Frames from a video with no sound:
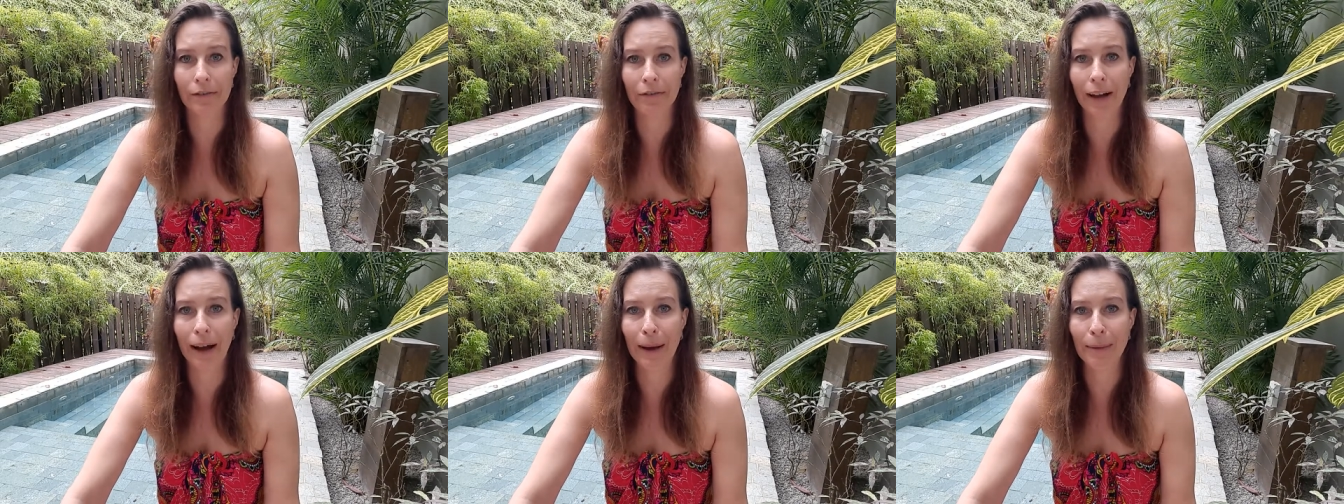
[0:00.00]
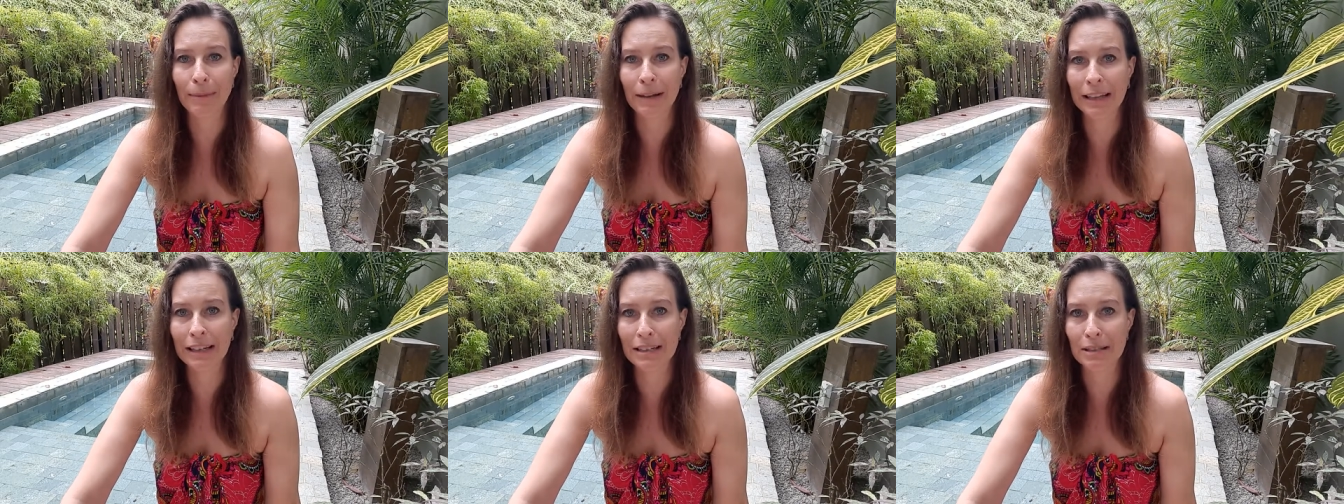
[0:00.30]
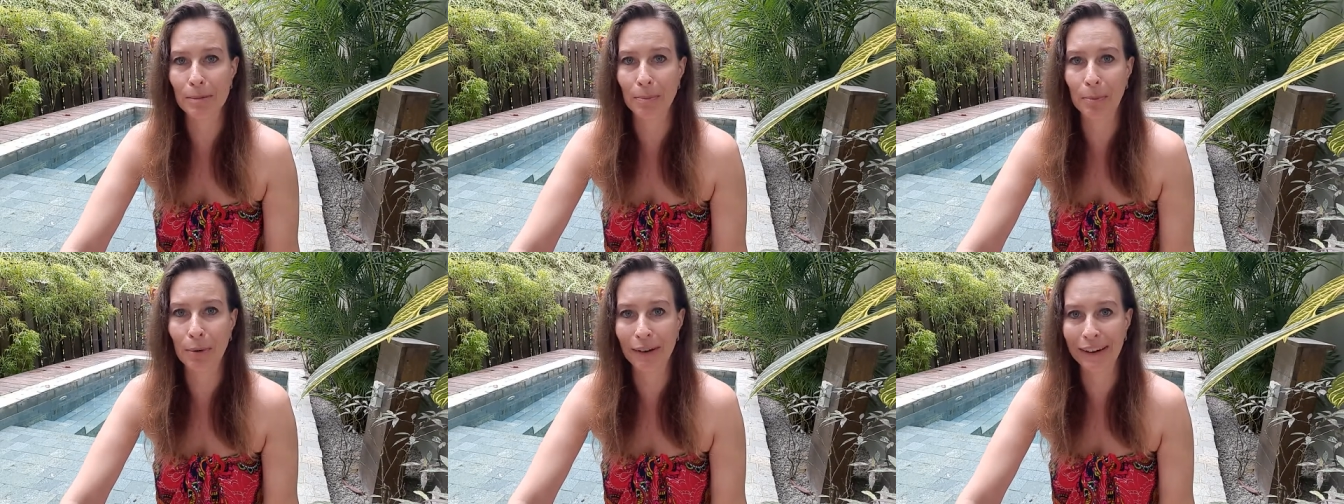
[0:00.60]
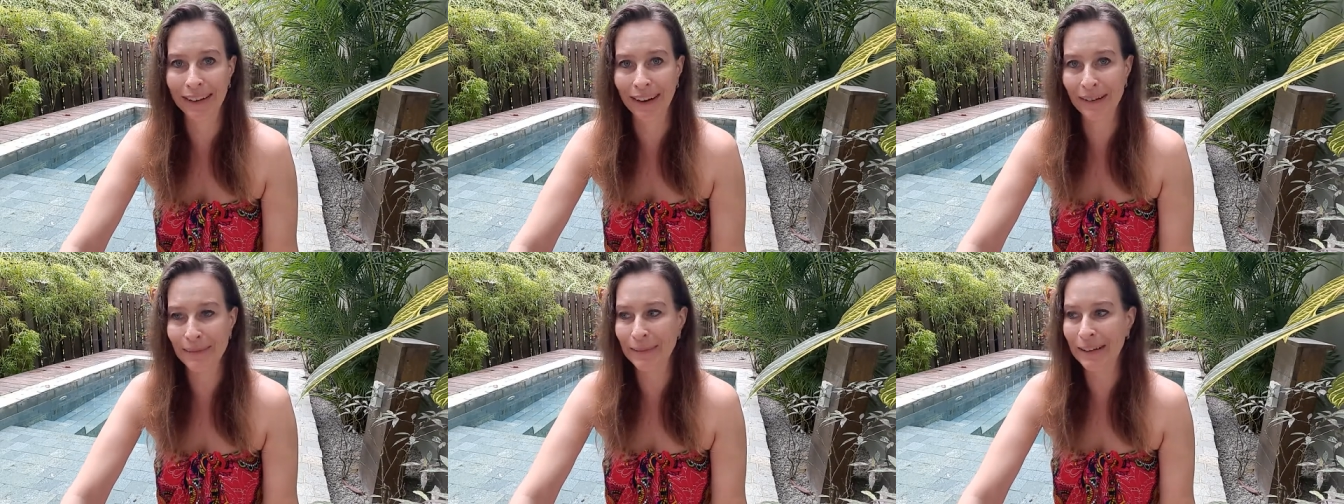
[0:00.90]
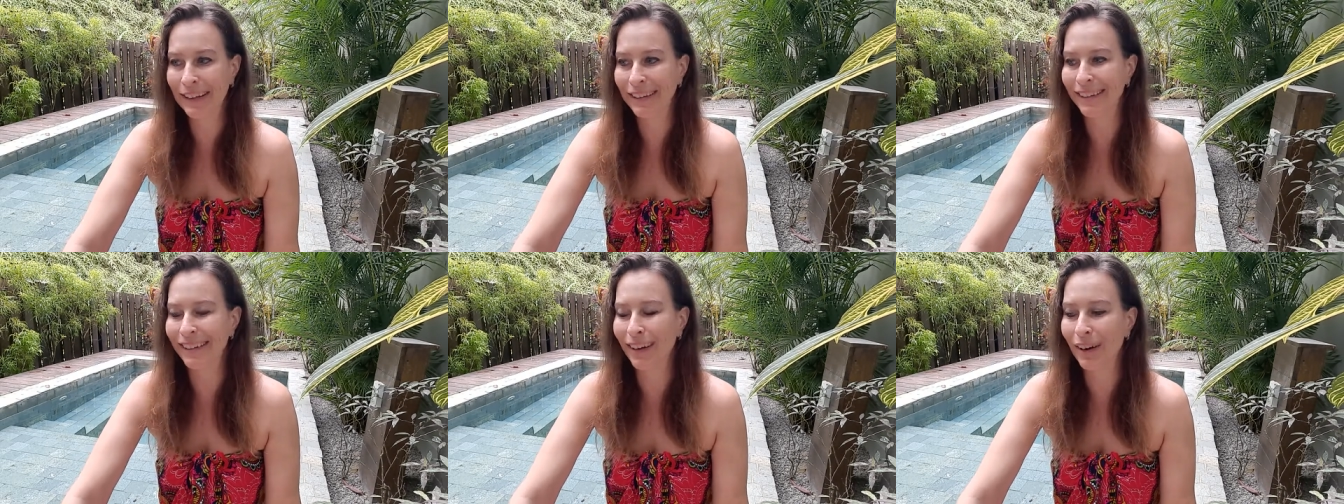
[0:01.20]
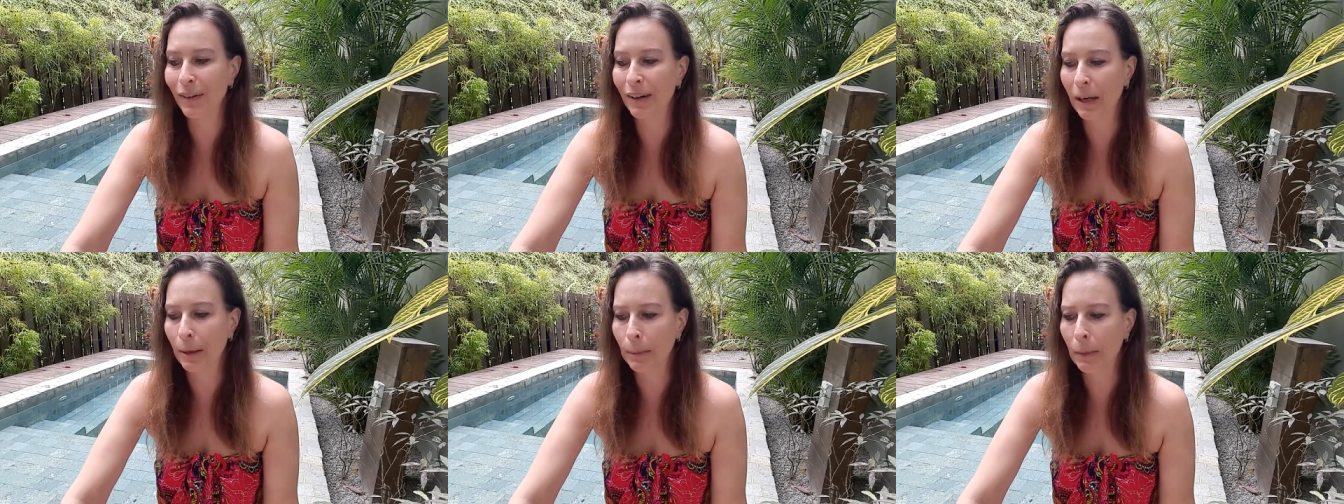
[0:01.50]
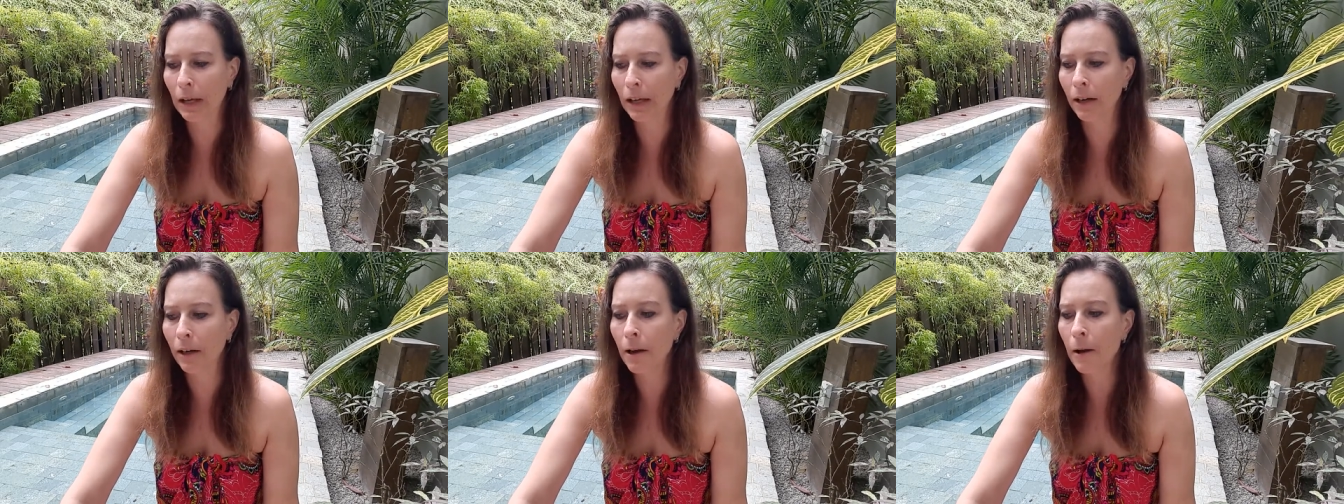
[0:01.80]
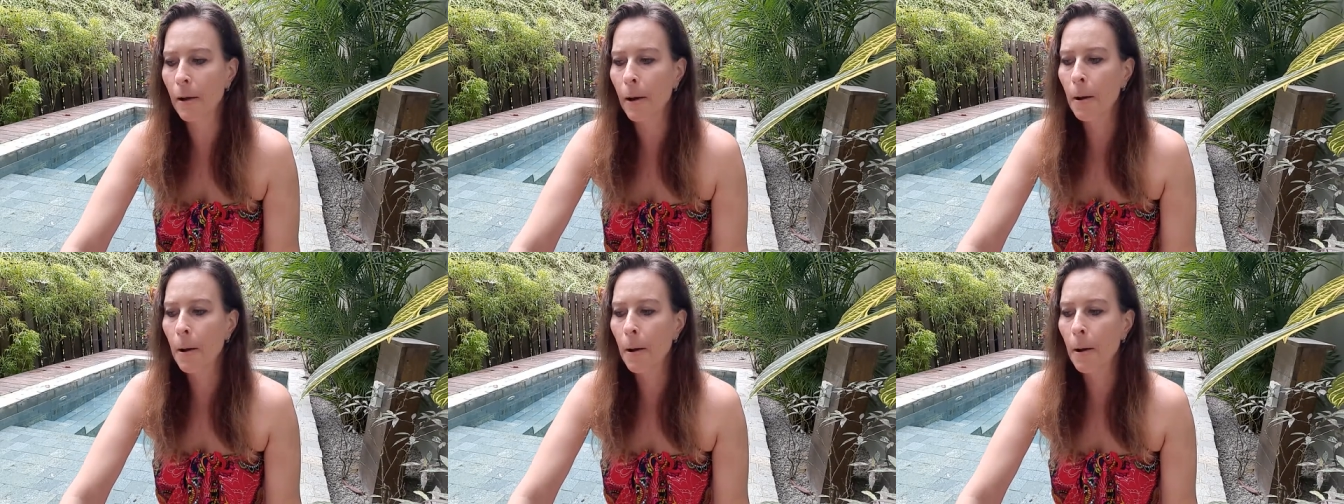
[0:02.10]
family supporting me you know what i mean